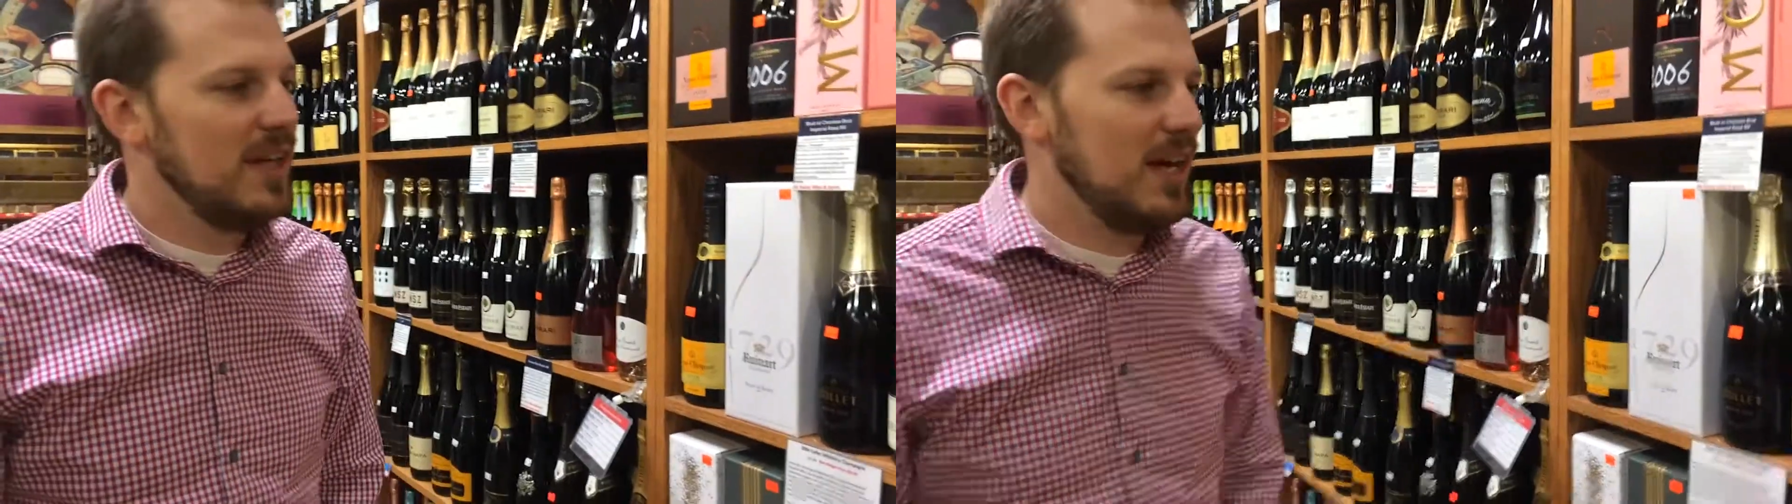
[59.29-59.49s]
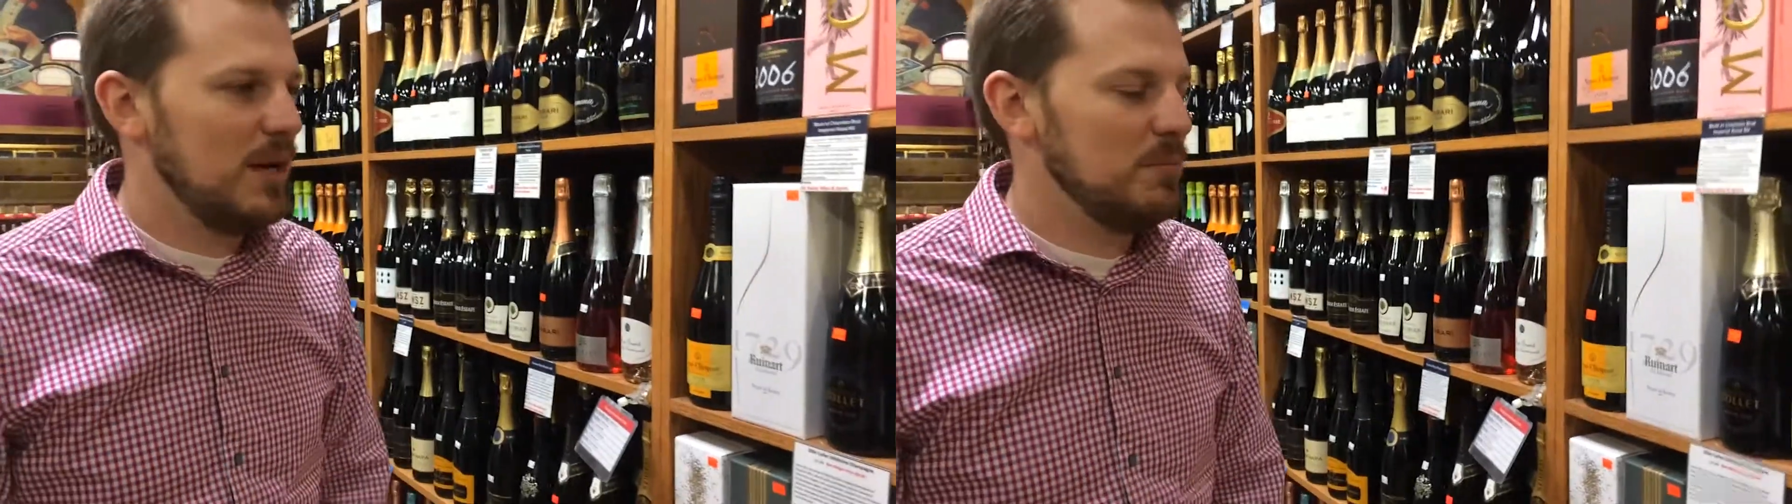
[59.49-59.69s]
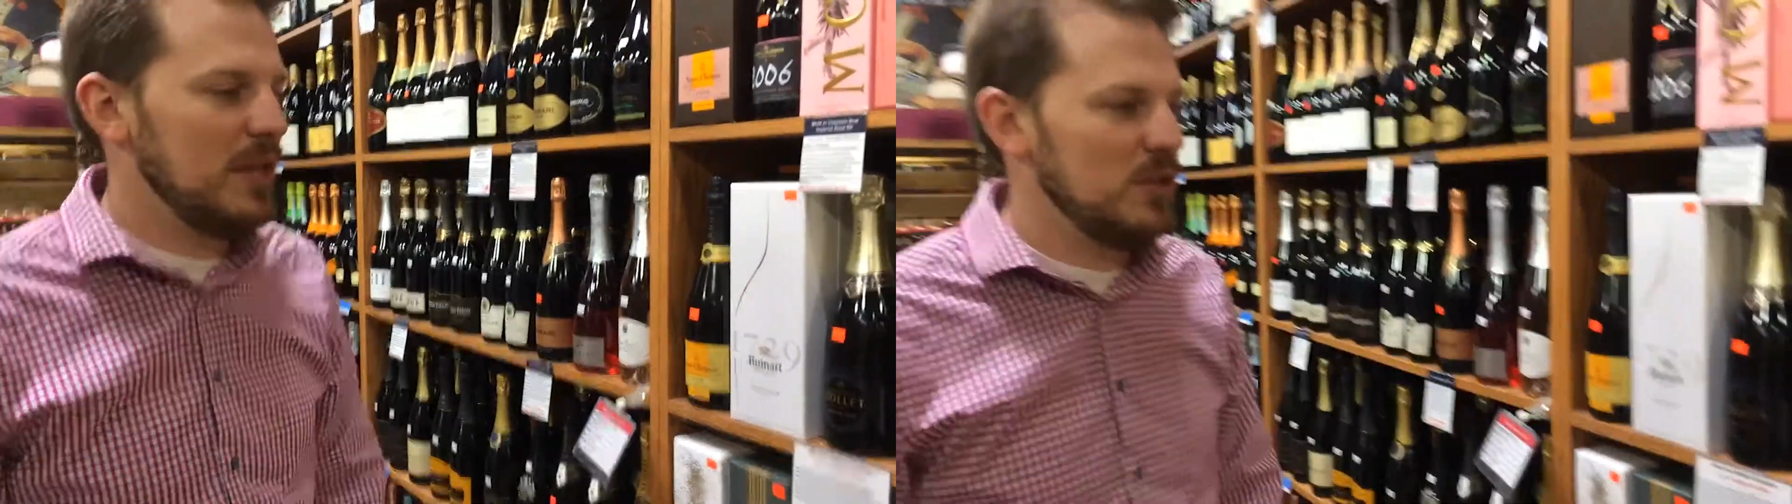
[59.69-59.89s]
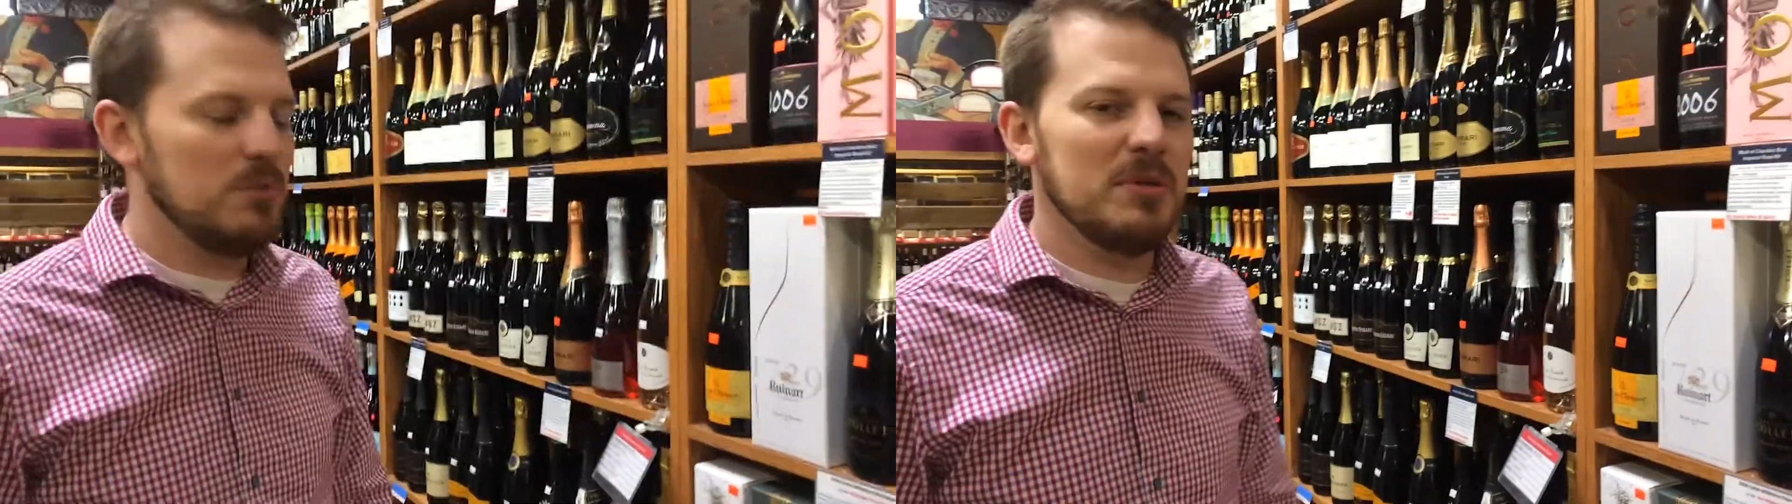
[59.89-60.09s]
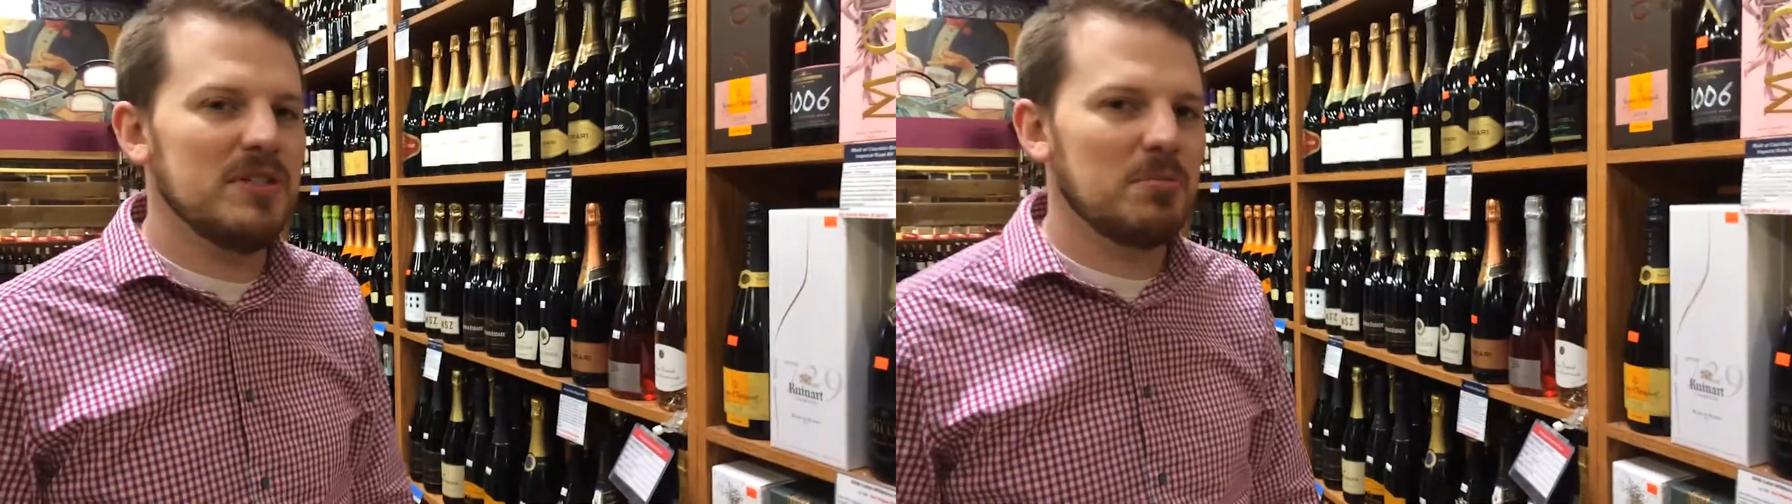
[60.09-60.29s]
Um, and
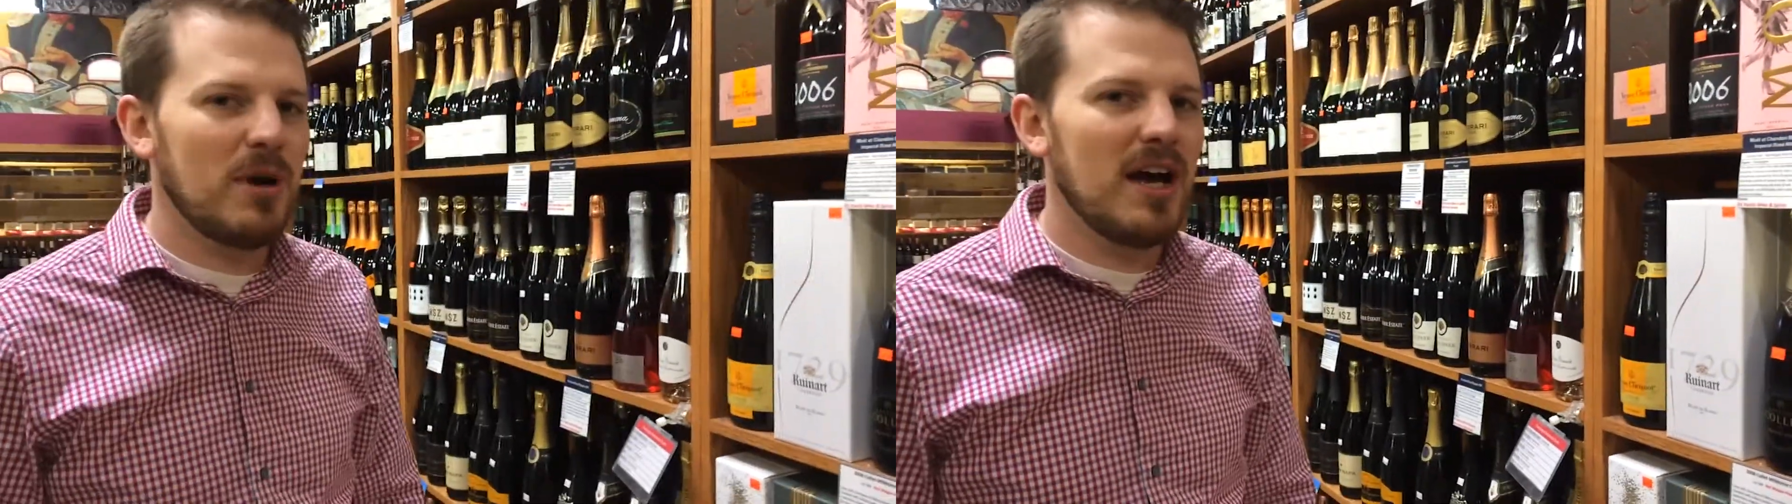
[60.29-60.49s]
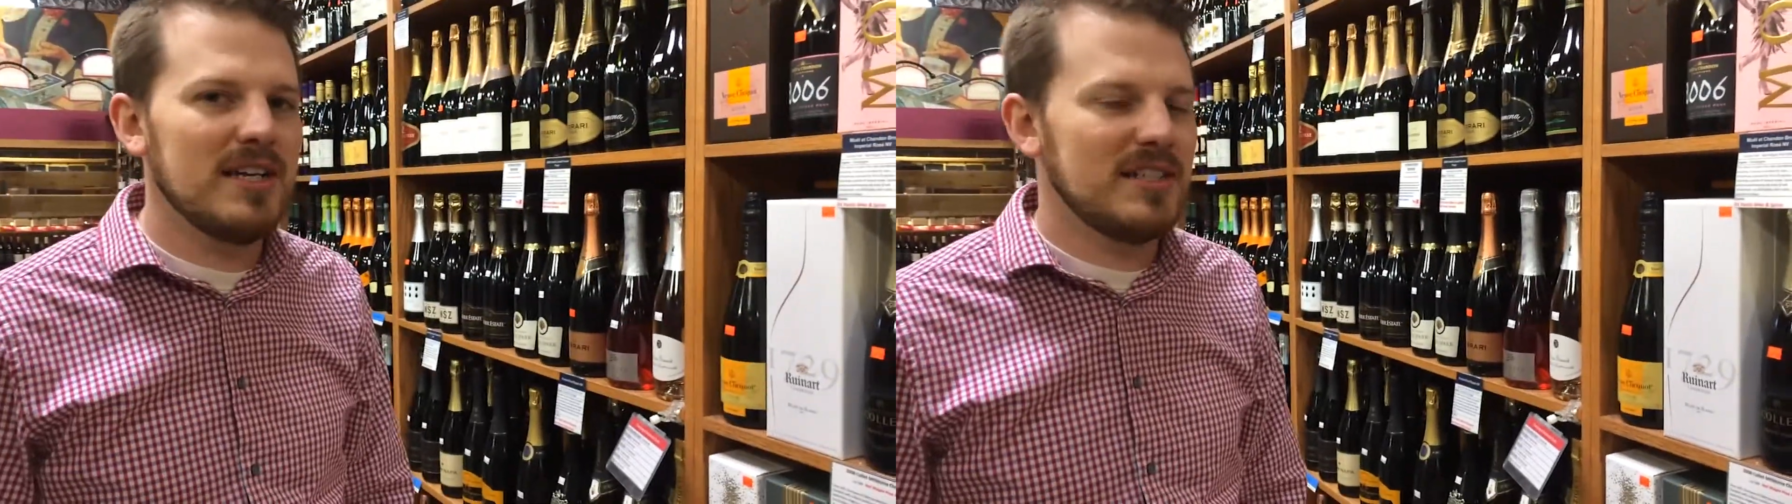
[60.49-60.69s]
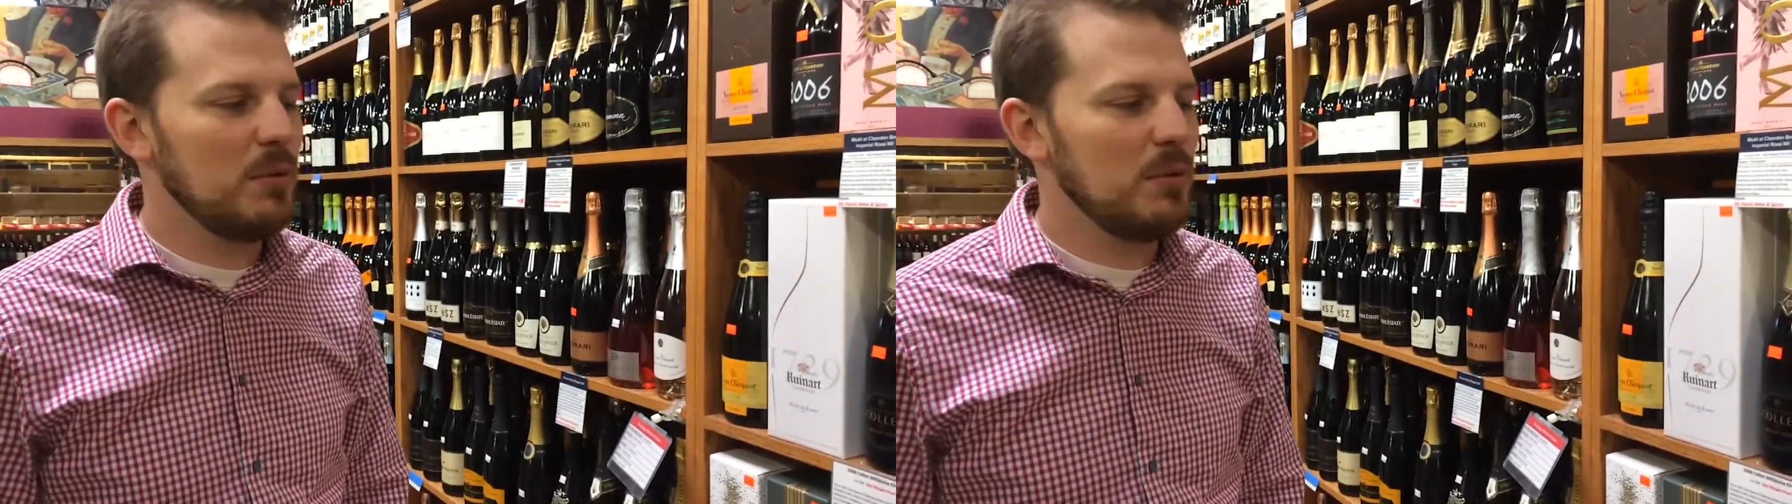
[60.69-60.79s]
you'd be surprised